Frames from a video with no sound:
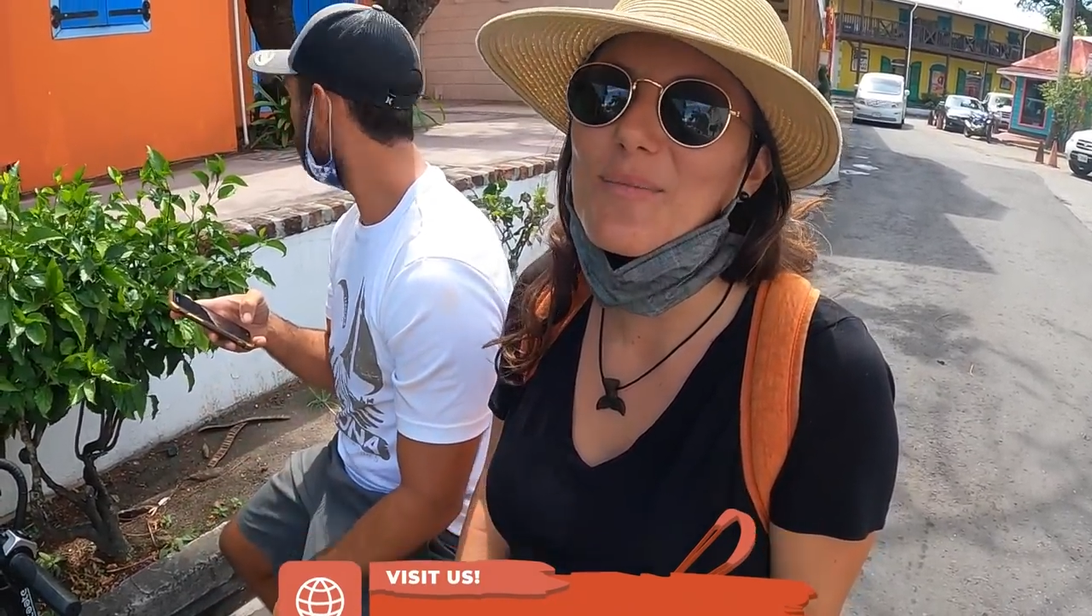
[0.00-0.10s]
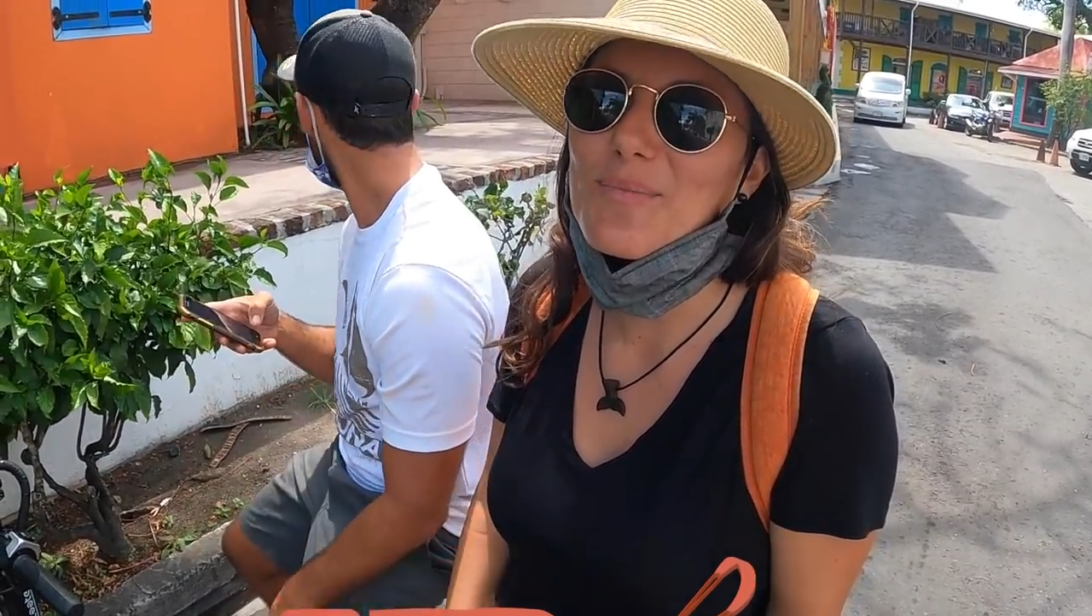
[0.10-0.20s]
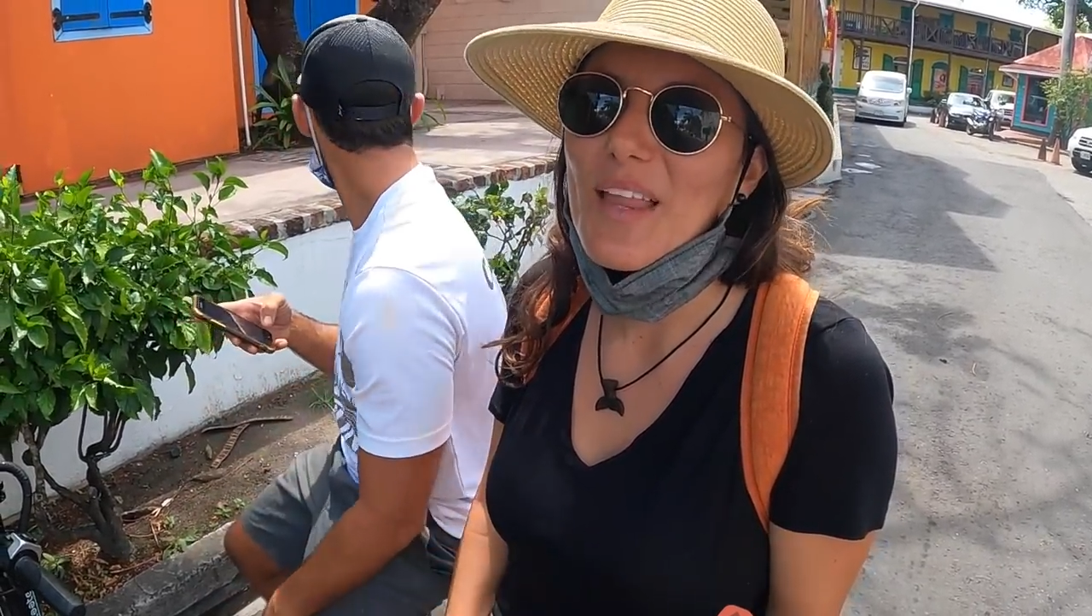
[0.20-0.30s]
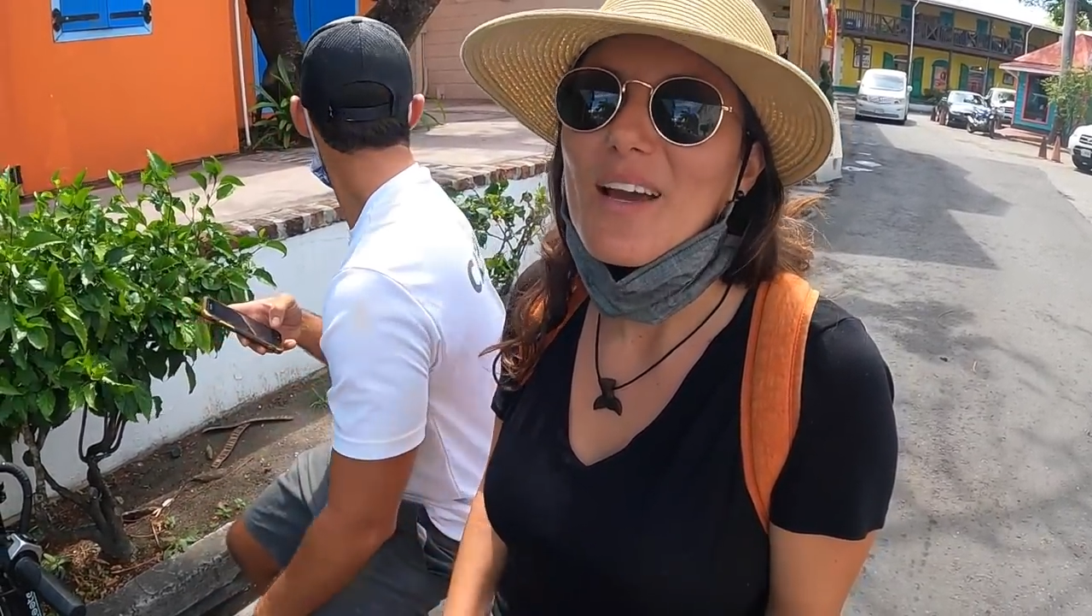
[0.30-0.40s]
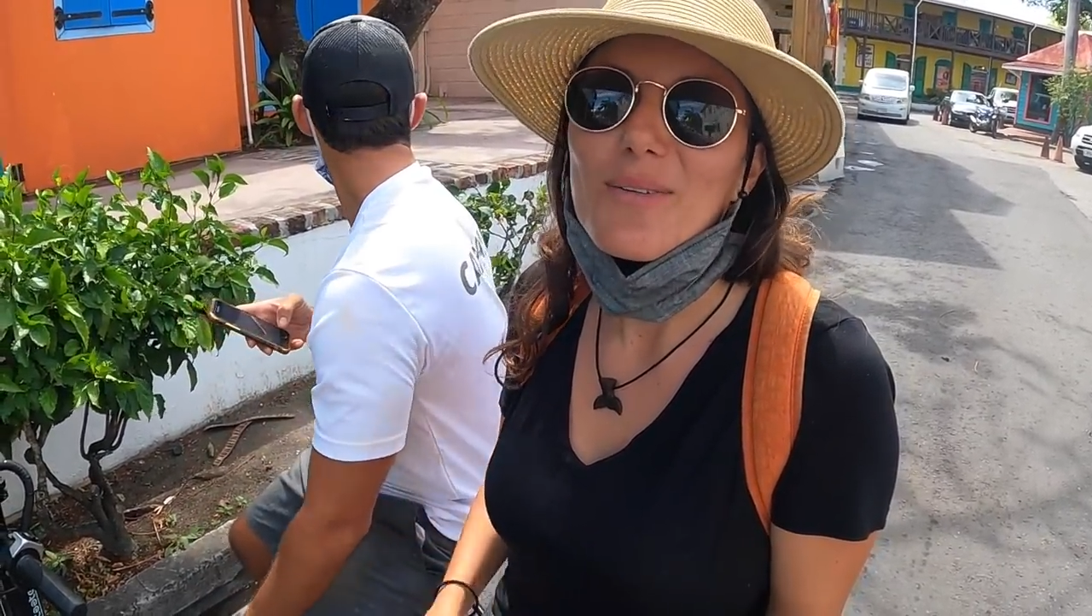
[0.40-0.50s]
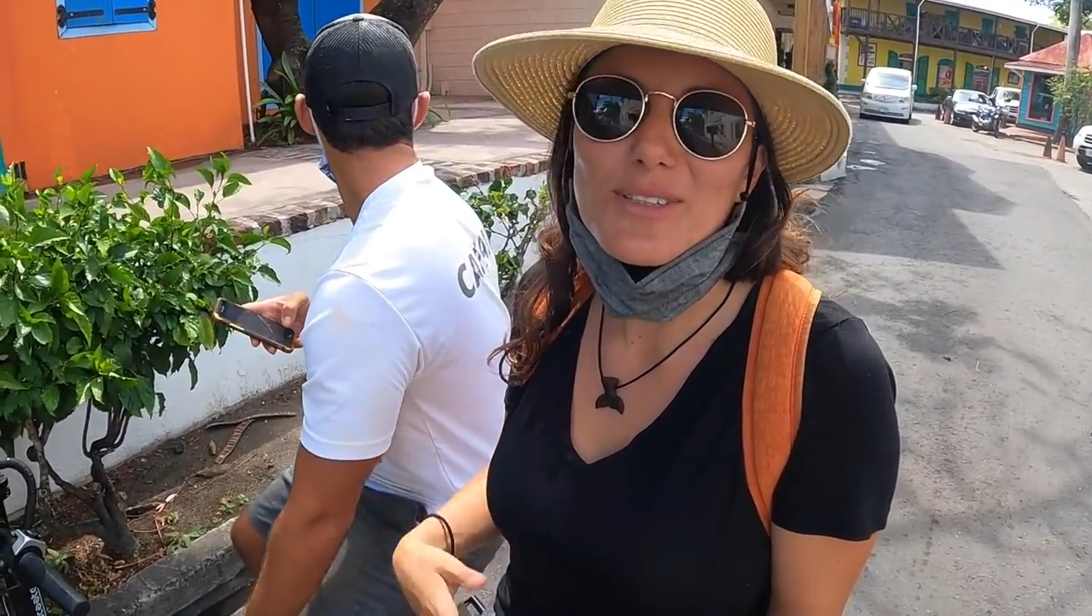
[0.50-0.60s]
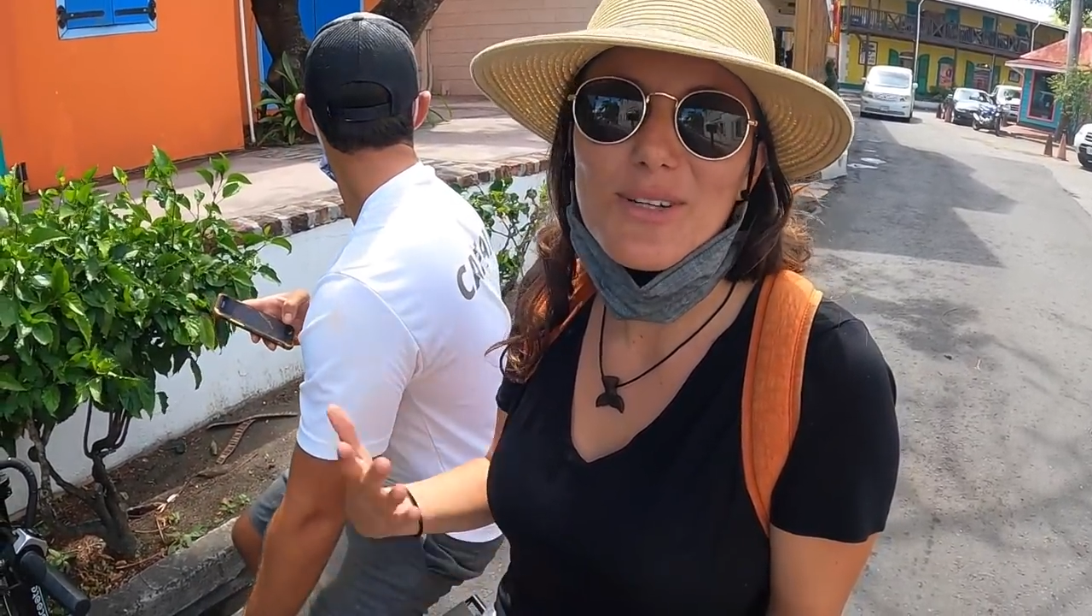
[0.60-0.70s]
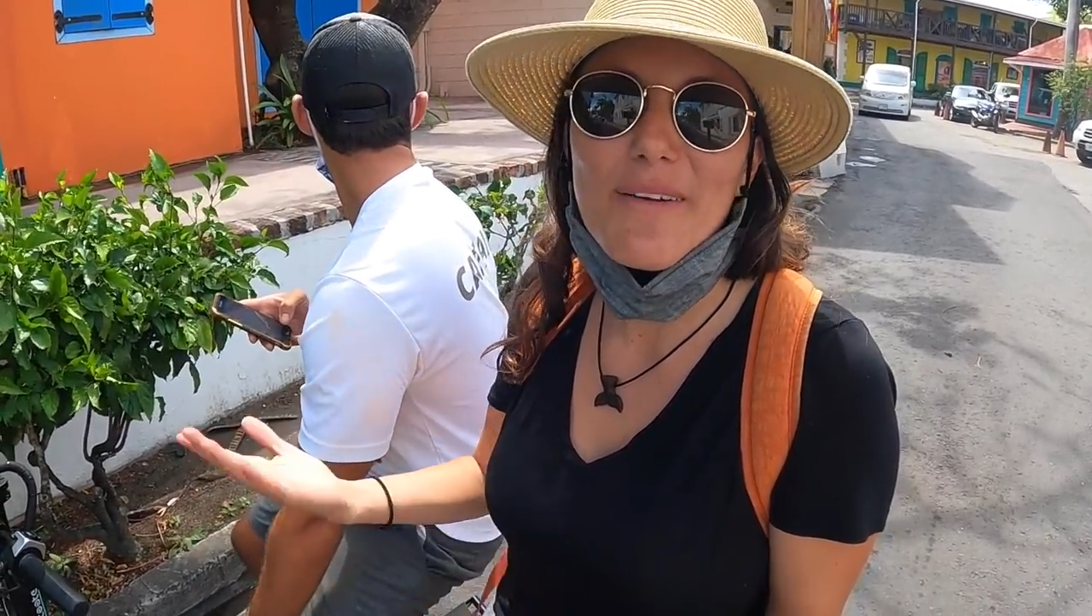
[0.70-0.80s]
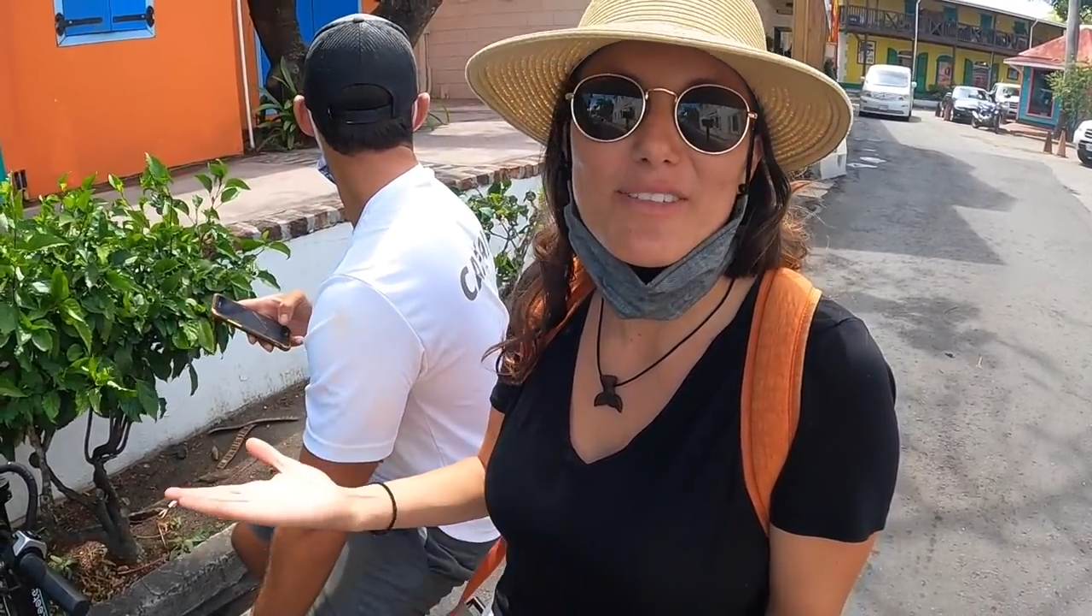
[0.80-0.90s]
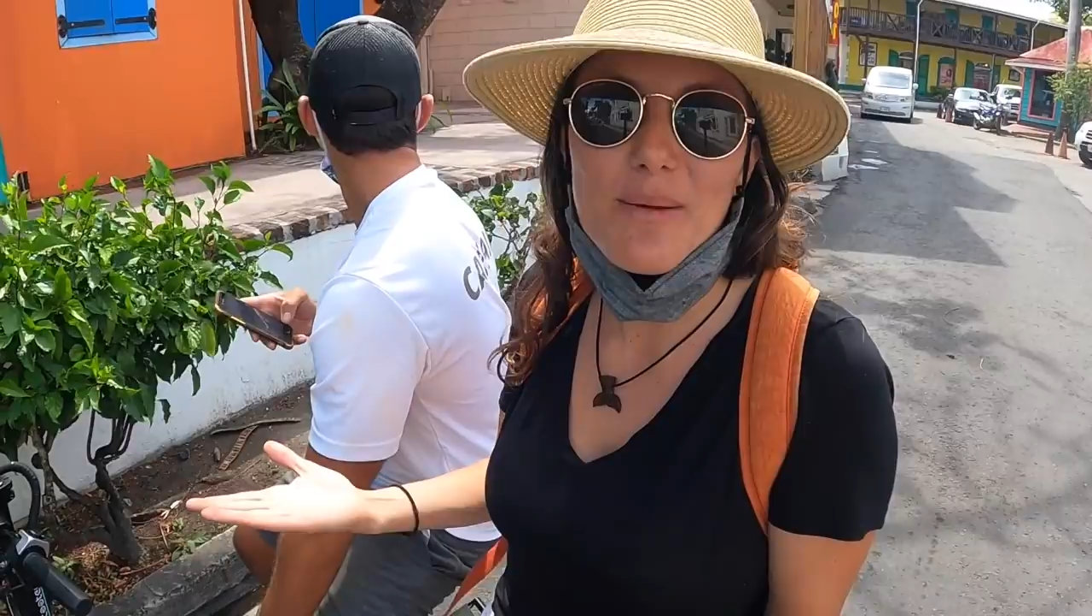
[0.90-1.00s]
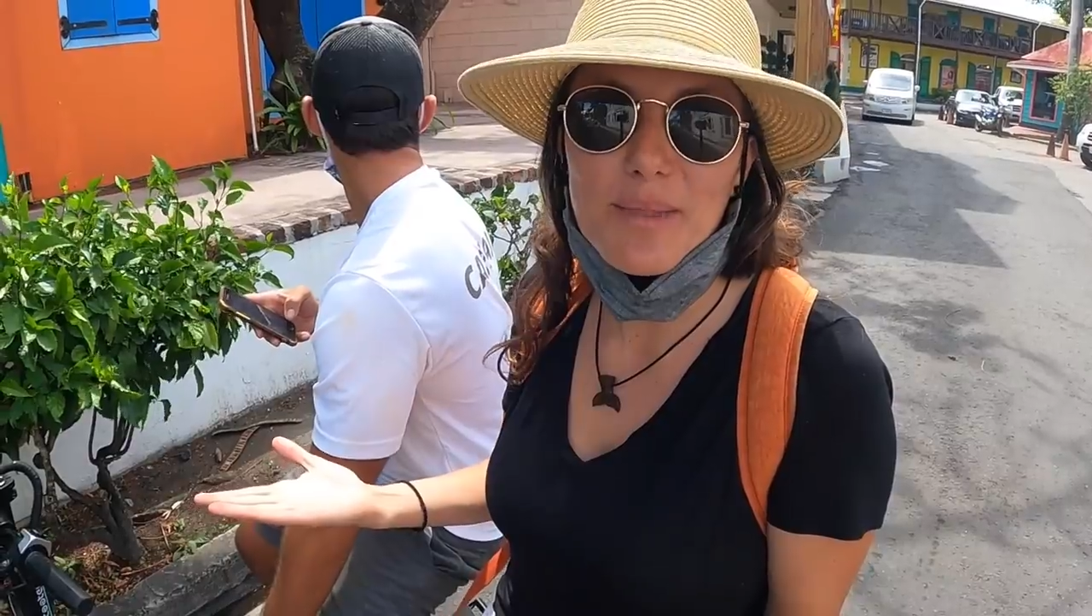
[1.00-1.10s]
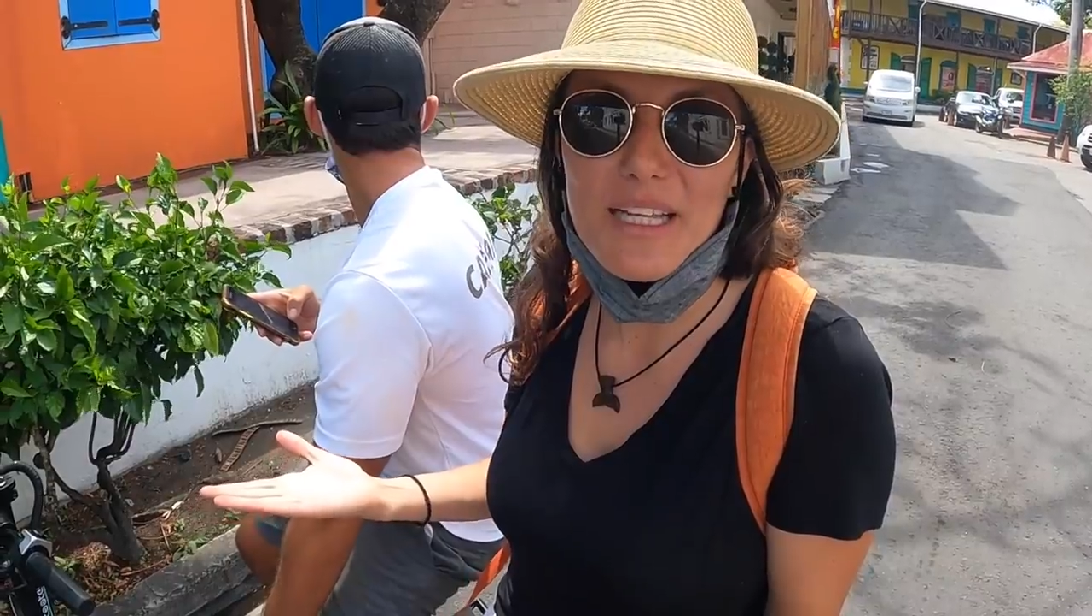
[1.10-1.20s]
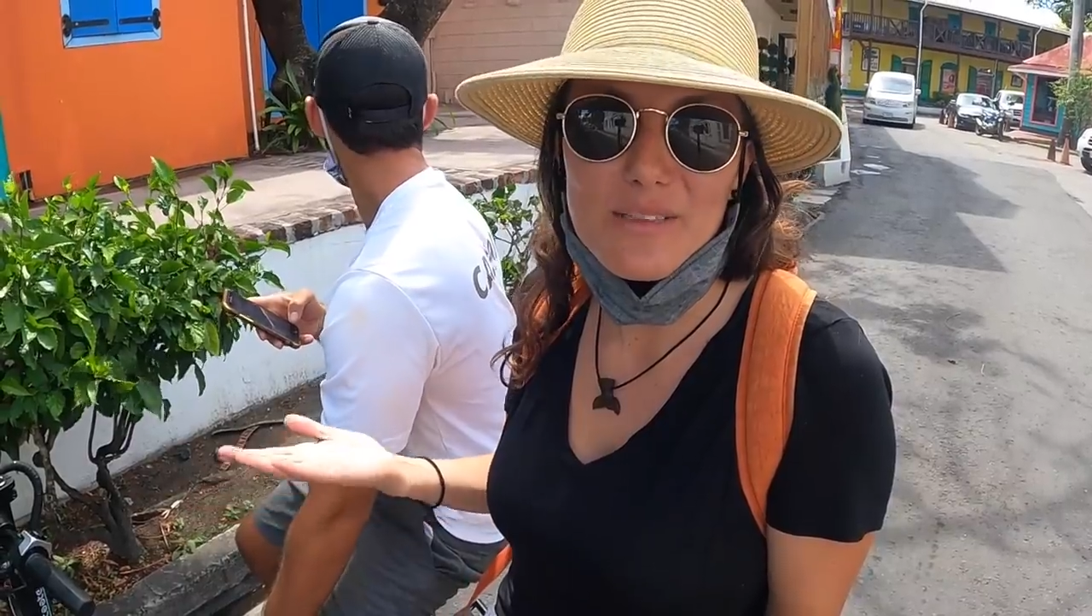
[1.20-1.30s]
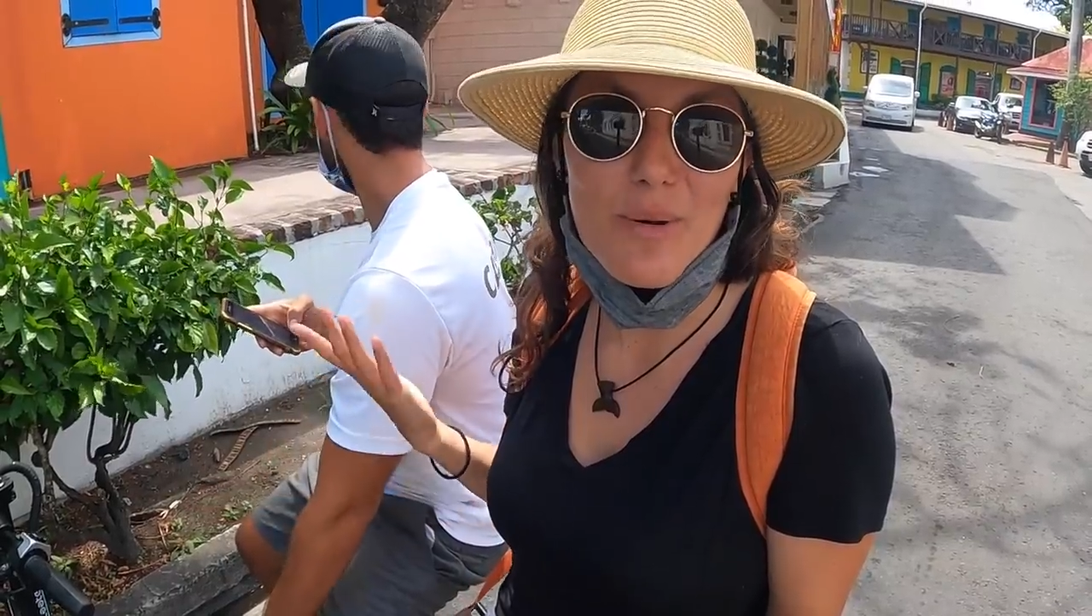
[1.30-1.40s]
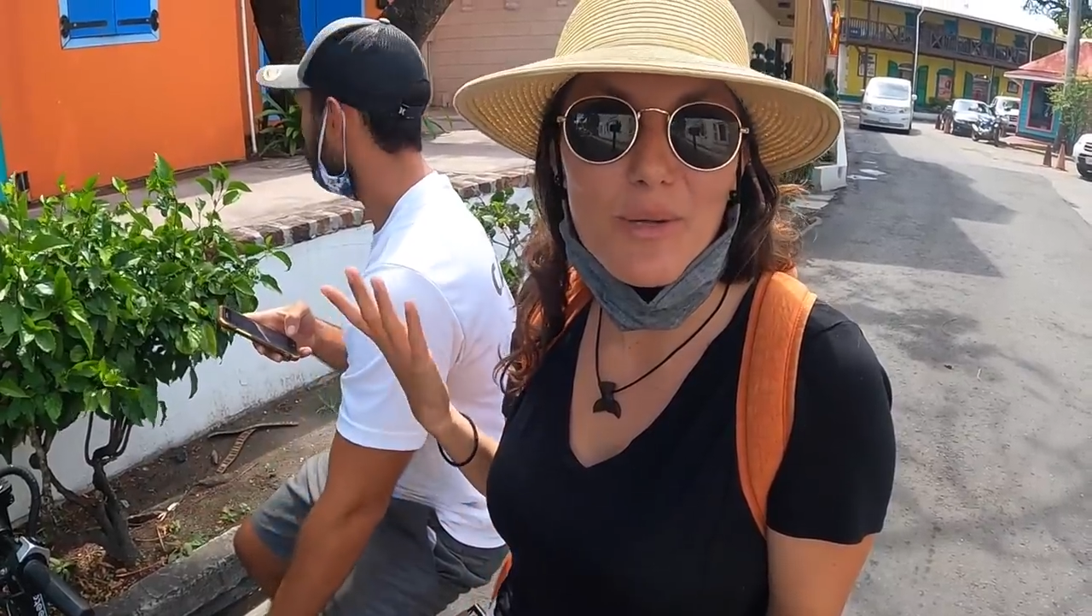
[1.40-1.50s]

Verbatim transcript: Well, we do have some things,